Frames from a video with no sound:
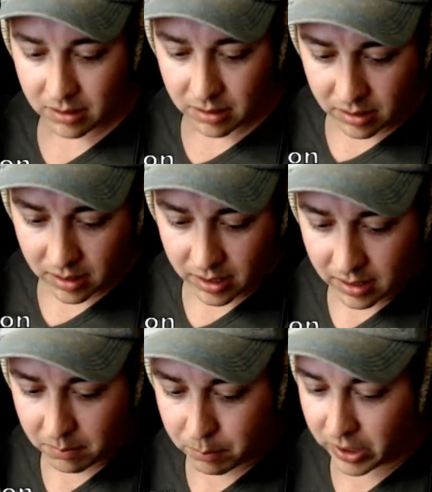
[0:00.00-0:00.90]

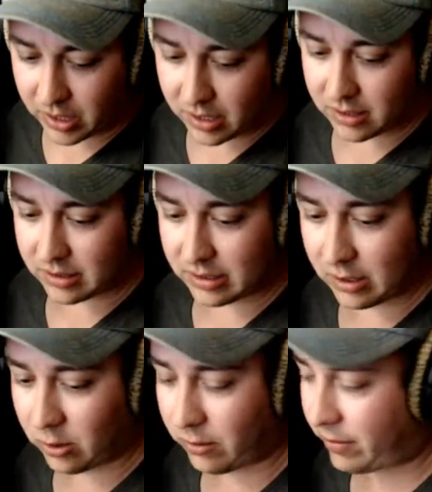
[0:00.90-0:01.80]
But it is
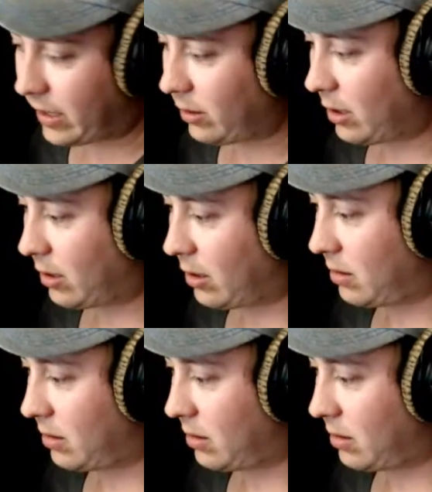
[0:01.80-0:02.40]
still a failure.